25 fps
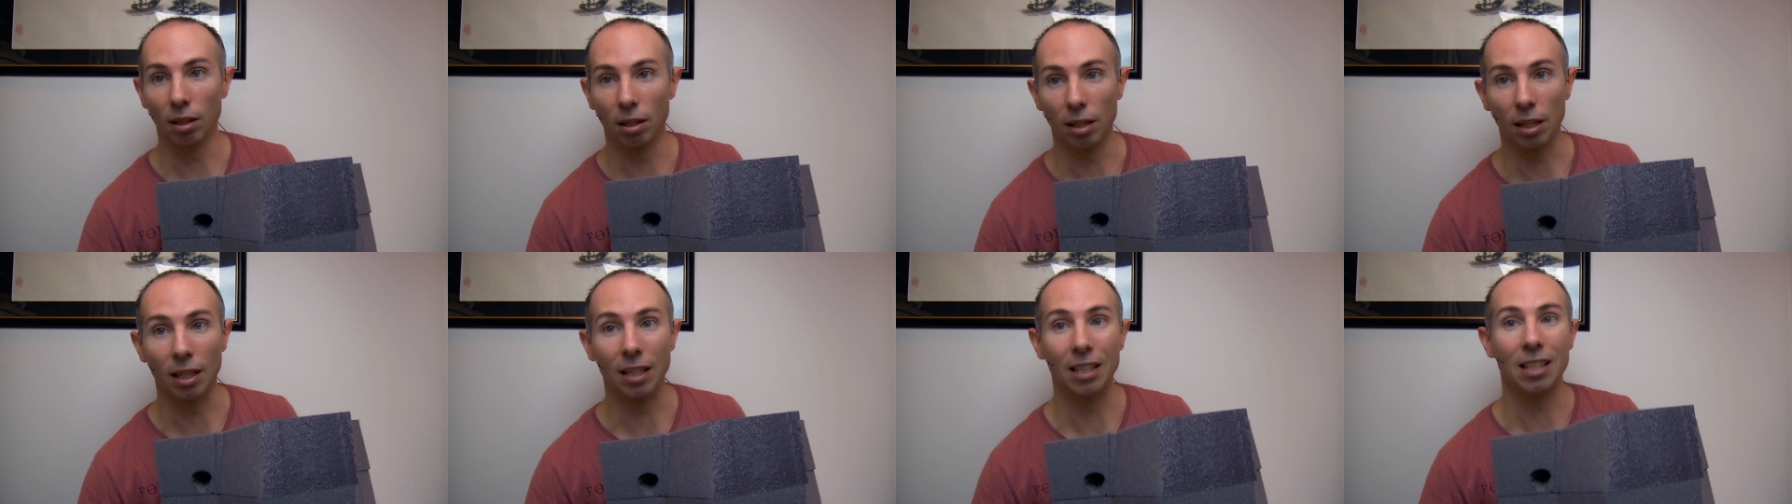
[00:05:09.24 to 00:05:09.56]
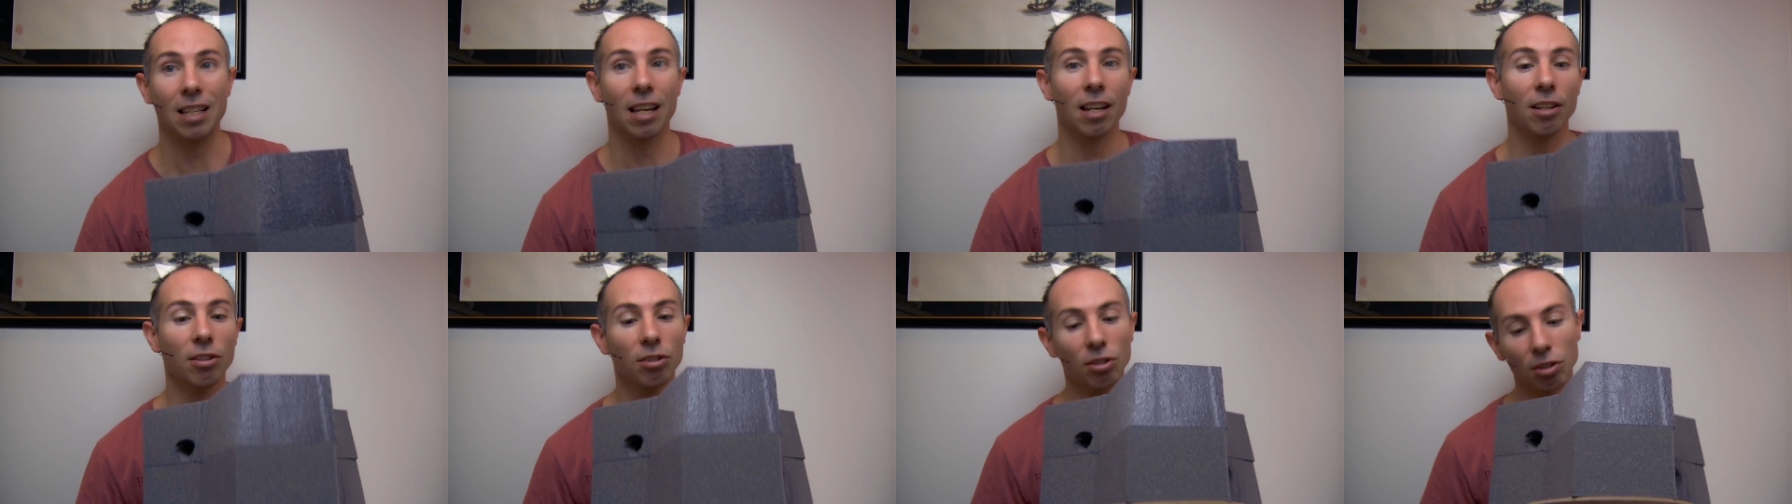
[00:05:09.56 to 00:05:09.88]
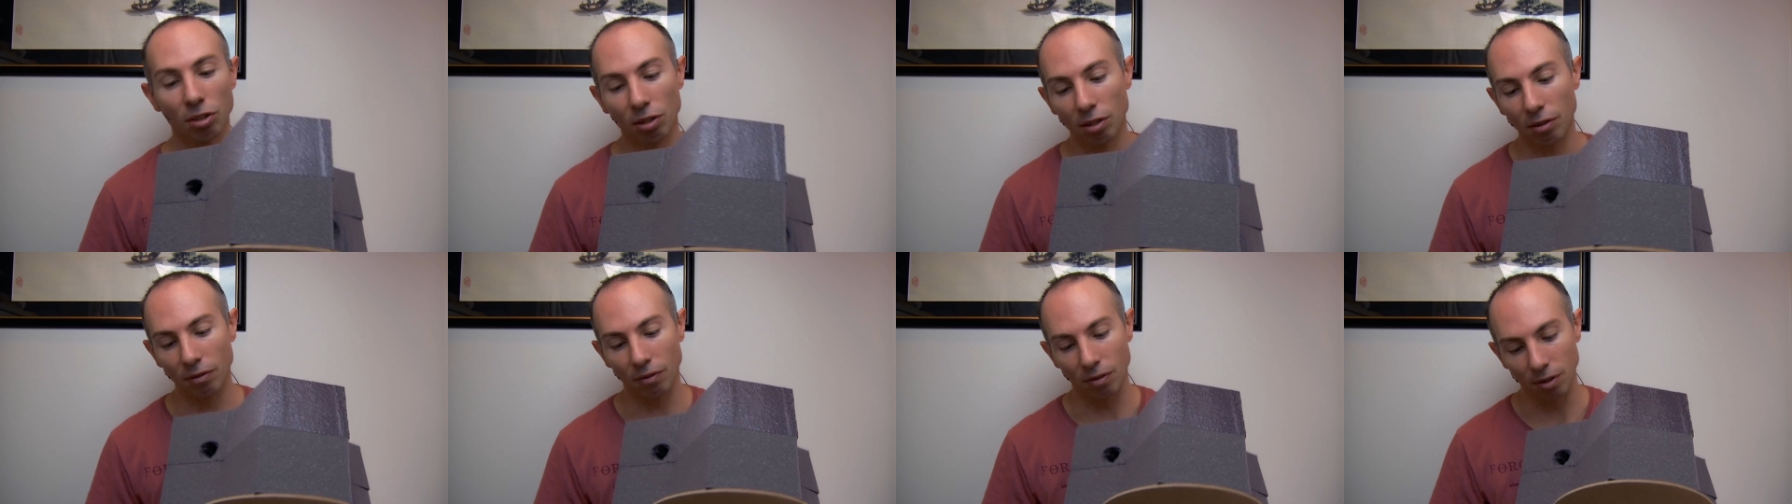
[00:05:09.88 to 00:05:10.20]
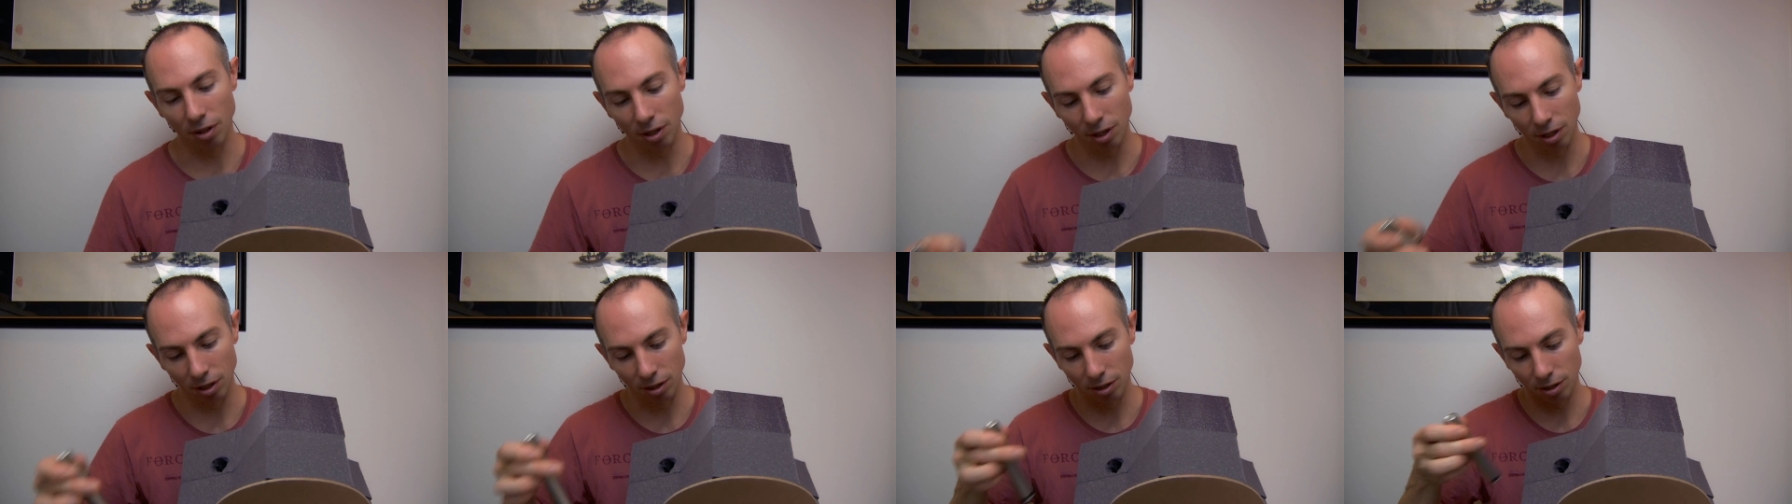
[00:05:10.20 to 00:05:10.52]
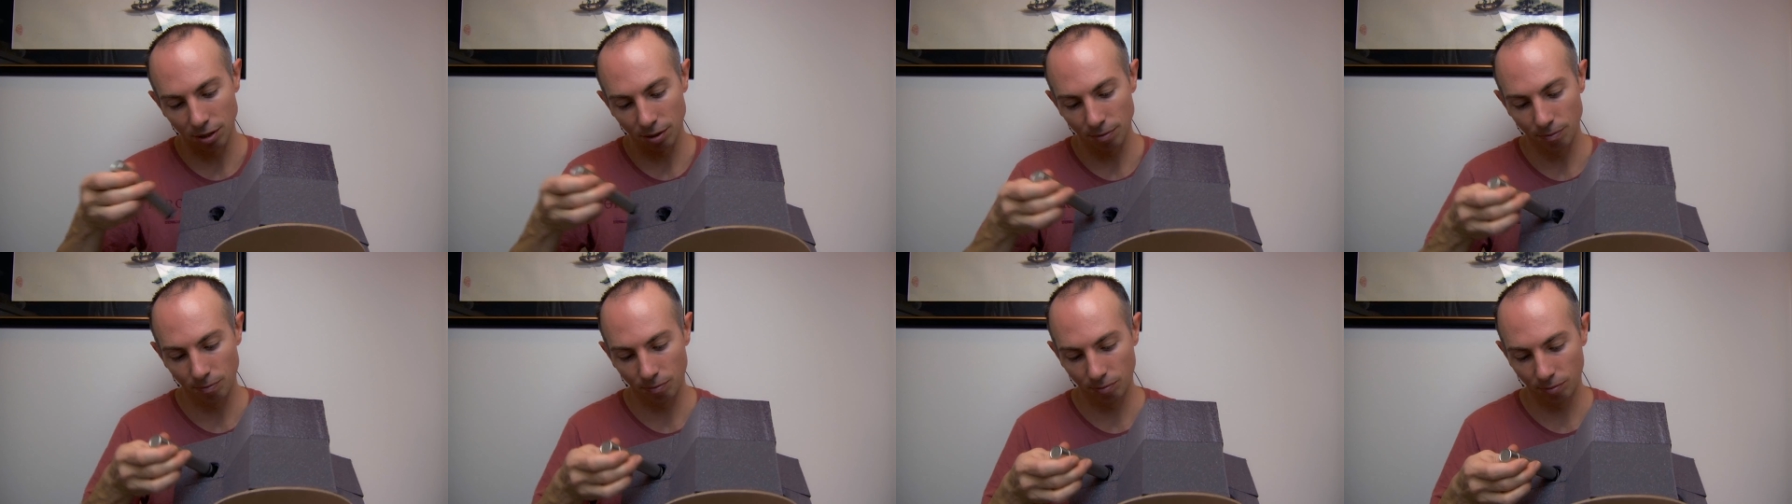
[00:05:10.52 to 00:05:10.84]
the intention of
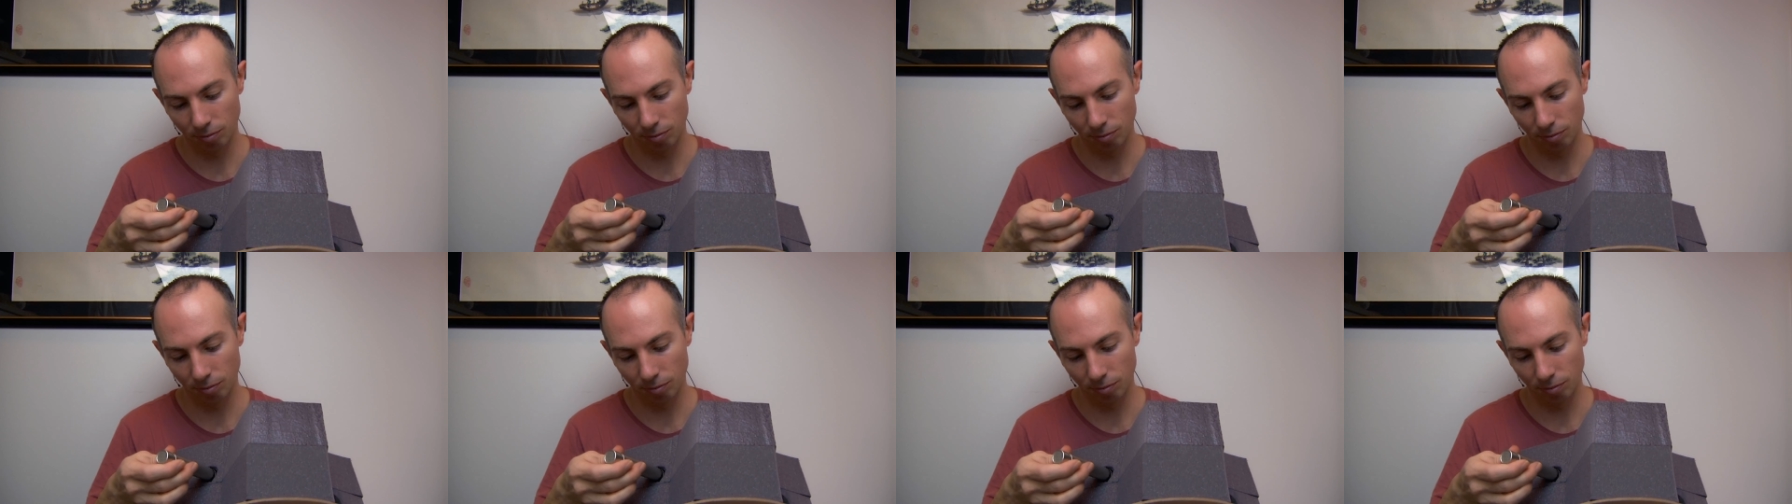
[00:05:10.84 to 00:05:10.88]
this